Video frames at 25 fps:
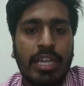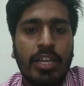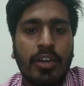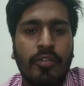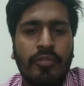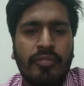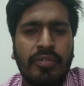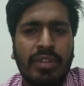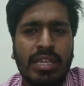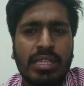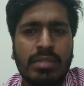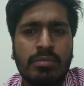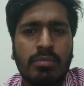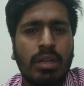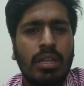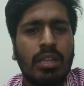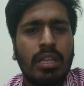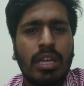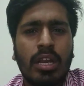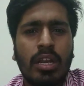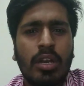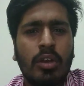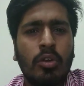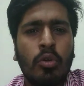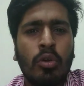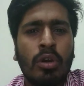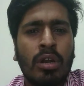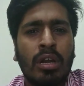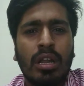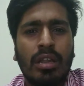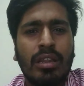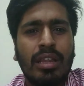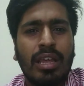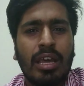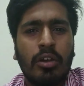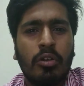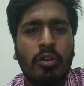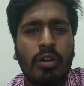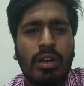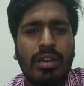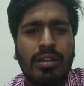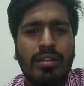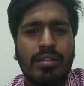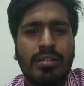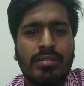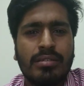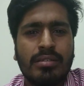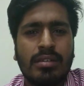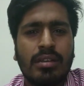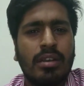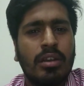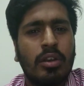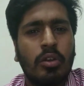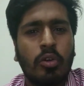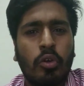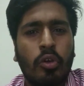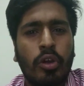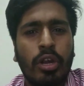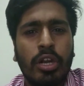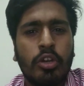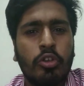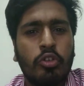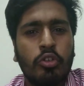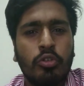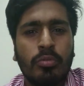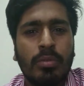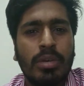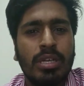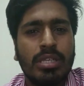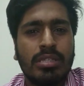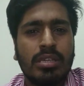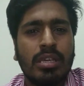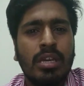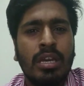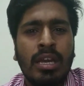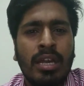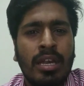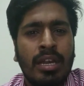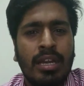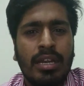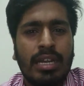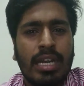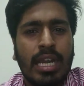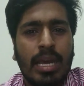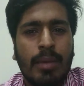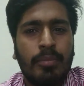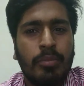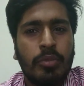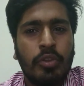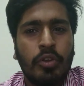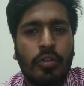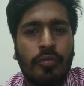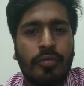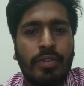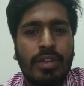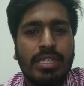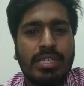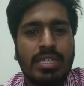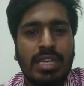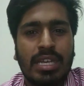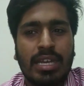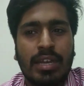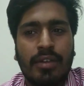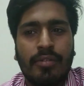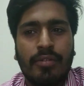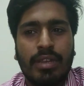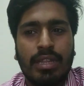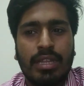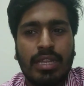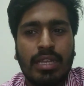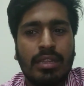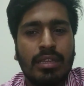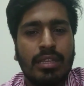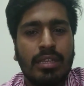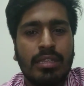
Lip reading: of things, but they are not interested in going too much depth of each and everything.